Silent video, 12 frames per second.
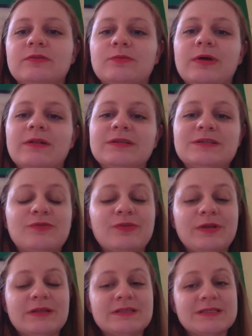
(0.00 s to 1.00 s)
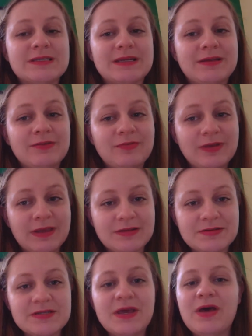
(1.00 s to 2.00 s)
relatively
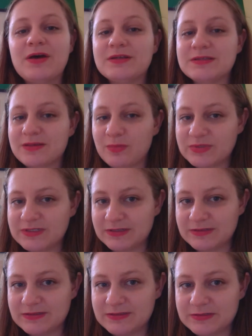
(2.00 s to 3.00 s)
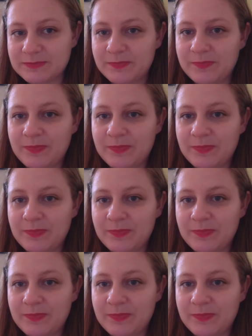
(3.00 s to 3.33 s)
insignificant substance.